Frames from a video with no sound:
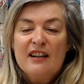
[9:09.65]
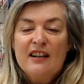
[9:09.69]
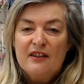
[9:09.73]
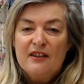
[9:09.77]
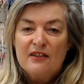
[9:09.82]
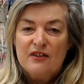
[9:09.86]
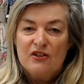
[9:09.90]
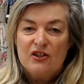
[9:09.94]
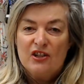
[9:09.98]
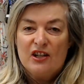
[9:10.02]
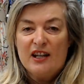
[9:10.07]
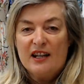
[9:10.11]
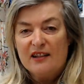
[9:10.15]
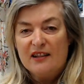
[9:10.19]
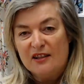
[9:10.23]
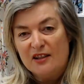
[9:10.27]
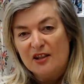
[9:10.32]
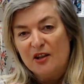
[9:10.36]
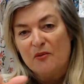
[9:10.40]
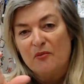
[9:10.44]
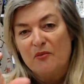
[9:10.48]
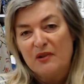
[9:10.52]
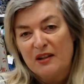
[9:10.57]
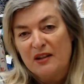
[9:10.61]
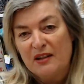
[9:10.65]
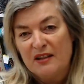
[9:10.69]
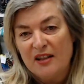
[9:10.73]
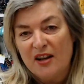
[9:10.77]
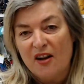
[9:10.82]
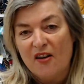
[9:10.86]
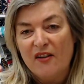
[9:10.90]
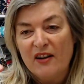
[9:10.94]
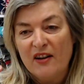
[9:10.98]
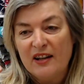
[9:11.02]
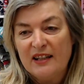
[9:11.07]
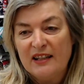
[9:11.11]
she ended up with a
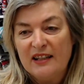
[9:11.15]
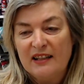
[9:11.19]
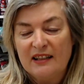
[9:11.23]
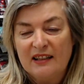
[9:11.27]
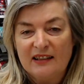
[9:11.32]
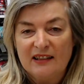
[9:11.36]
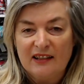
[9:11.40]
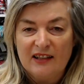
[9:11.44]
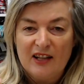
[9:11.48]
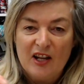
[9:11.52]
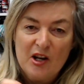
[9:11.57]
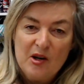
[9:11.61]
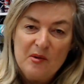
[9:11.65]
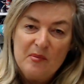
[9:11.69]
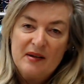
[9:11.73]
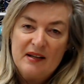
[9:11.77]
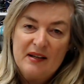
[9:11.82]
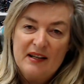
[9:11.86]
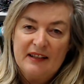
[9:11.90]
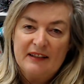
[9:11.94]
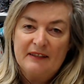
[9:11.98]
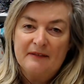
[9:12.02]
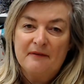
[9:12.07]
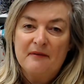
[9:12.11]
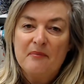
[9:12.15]
tiny little opening